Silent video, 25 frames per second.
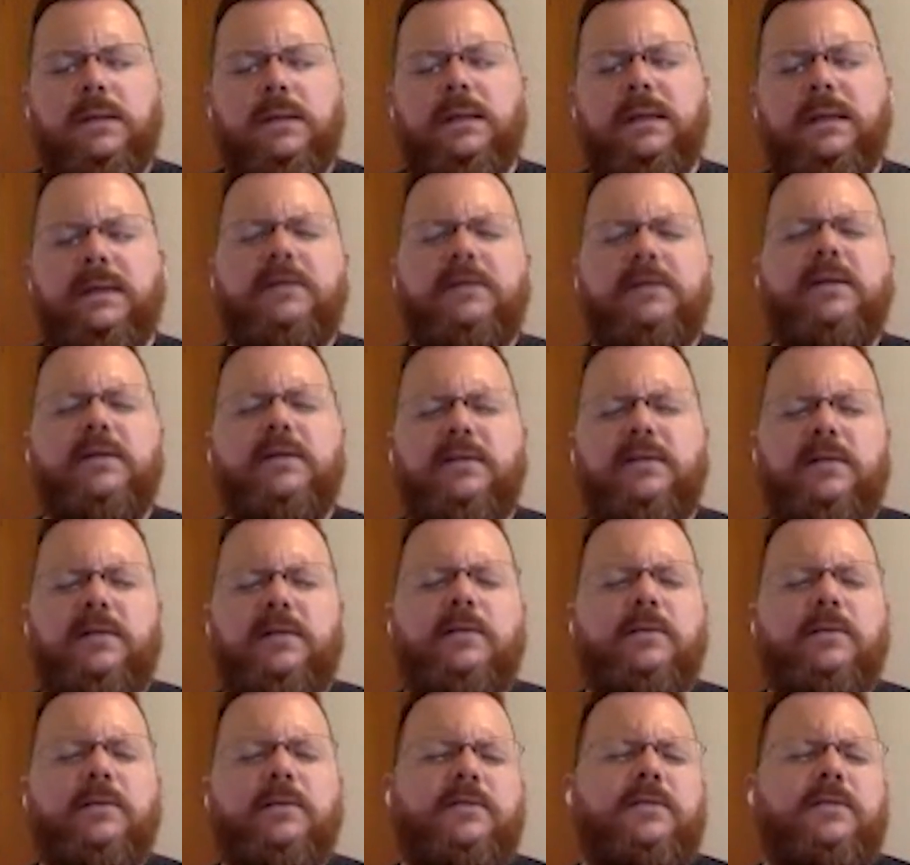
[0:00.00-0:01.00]

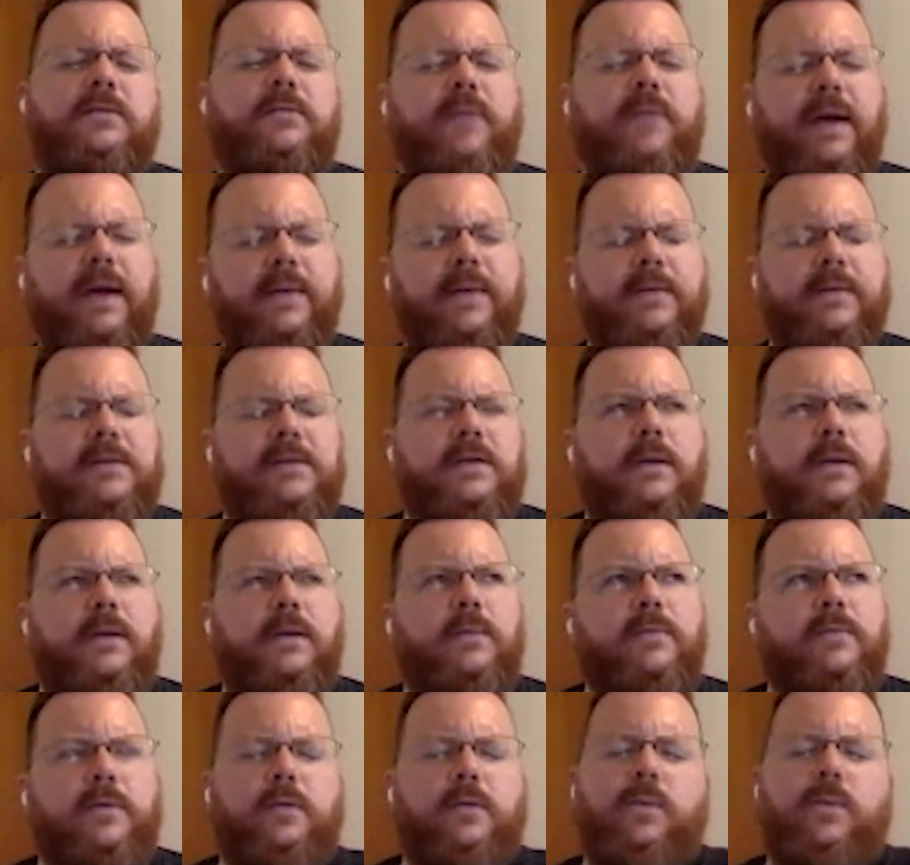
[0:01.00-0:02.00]
use around the
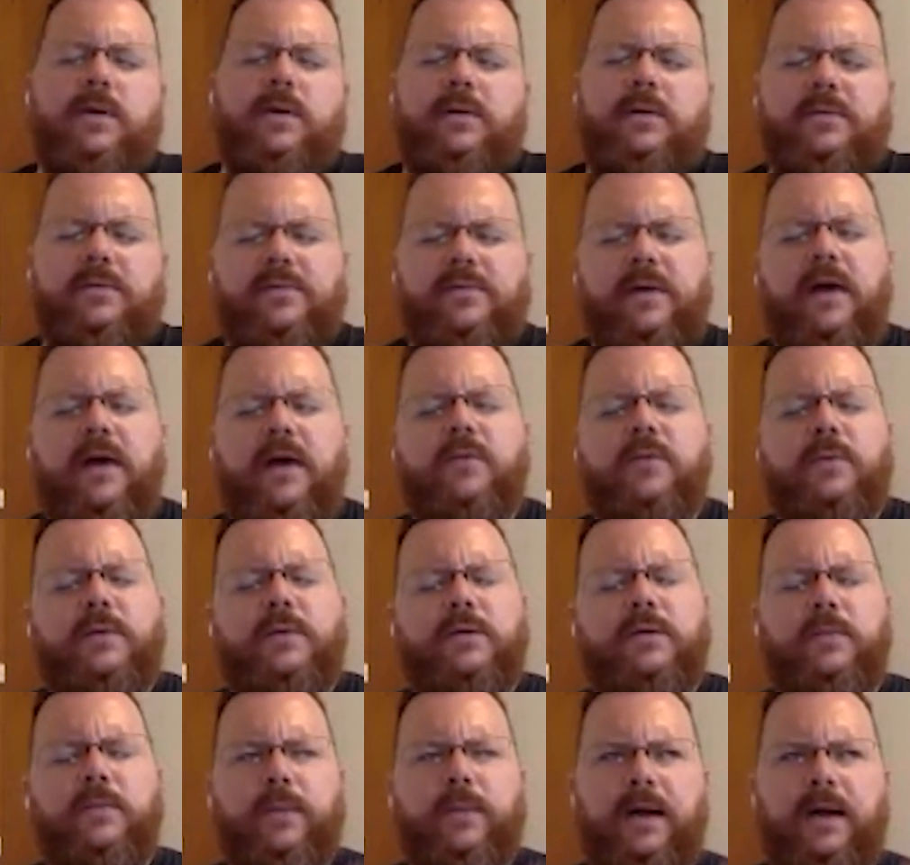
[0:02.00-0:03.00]
time of Go 1.5, when
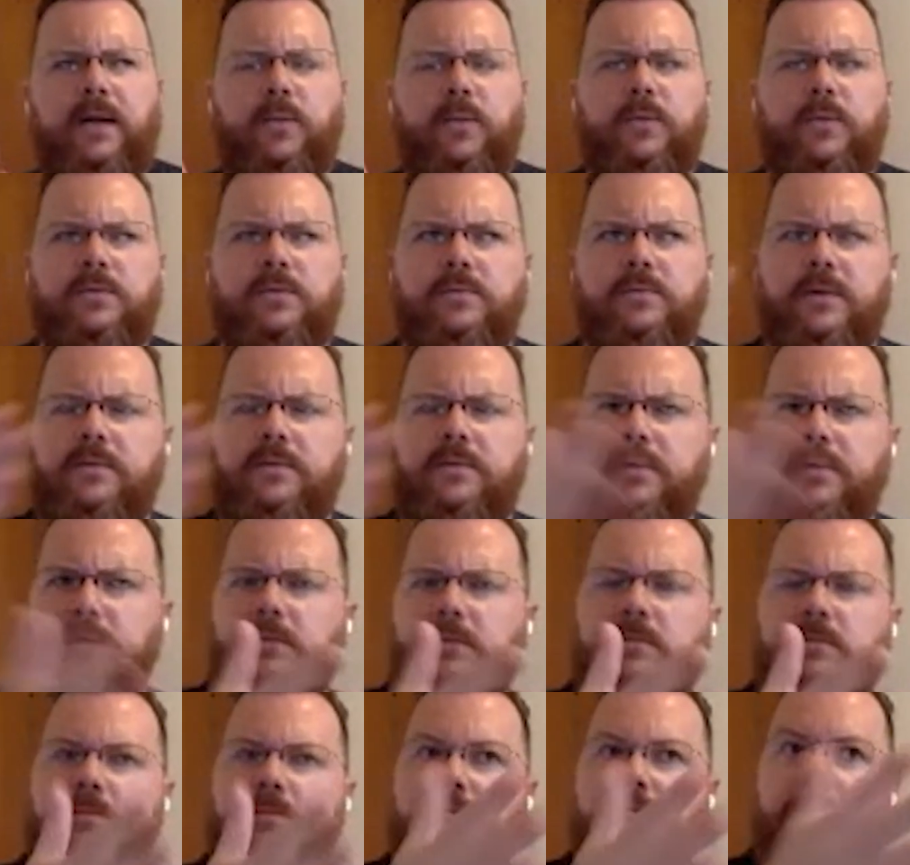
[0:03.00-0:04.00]
the compiler was
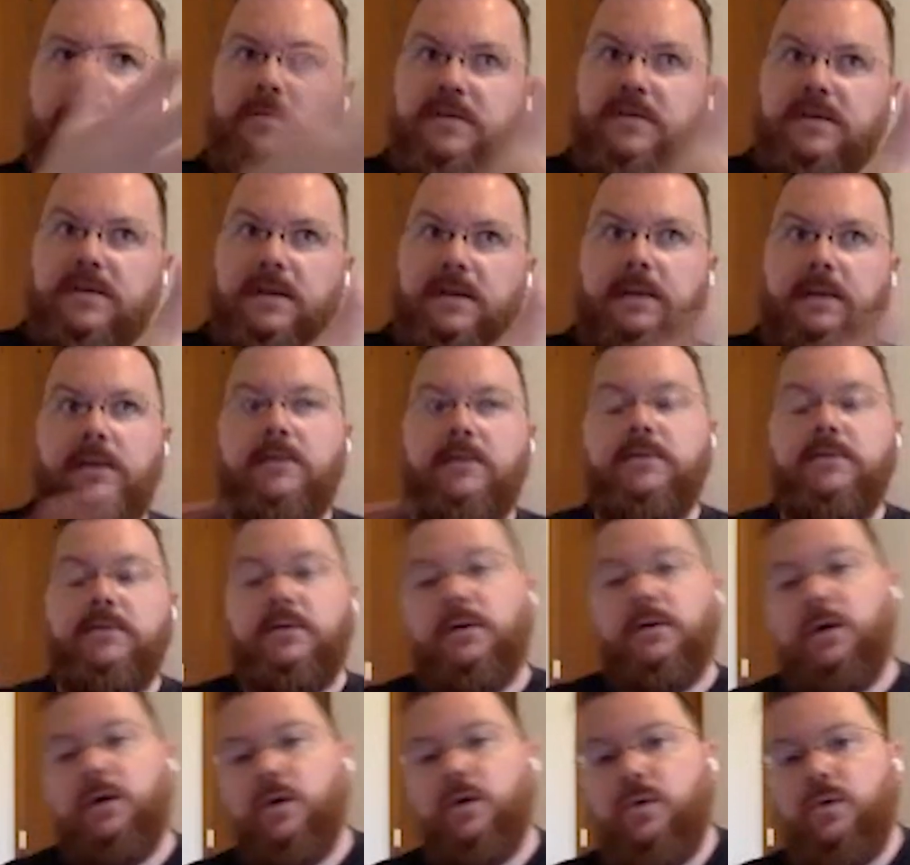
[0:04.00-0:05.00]
rewritten from C
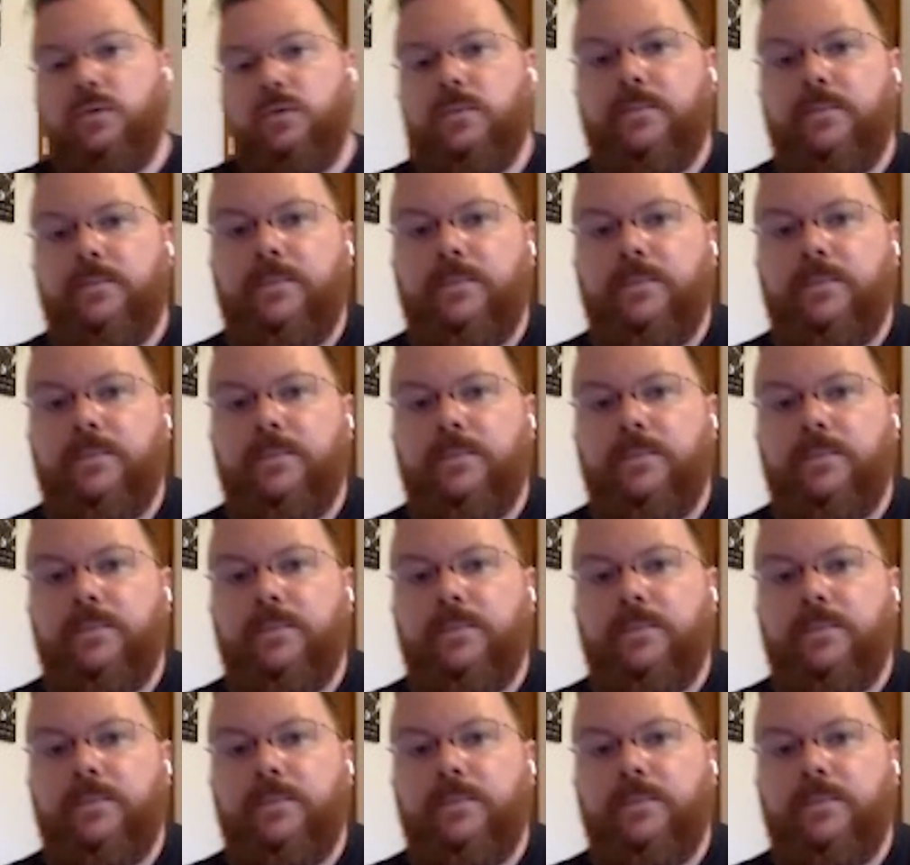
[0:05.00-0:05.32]
into Go,